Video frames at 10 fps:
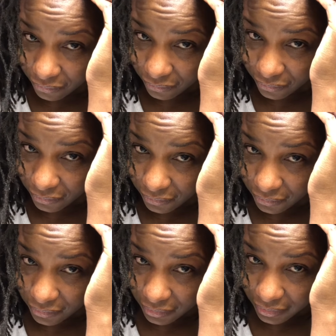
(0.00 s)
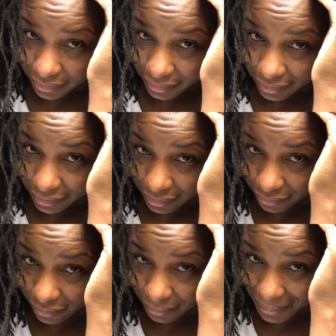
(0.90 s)
4. I'm
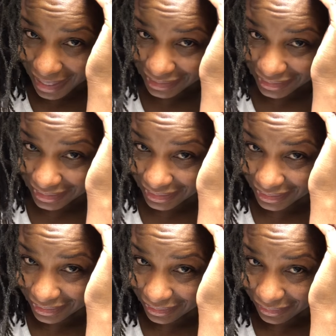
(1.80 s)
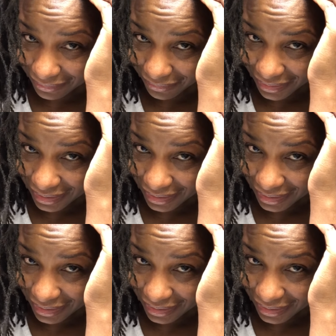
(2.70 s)
going back to 10. 5,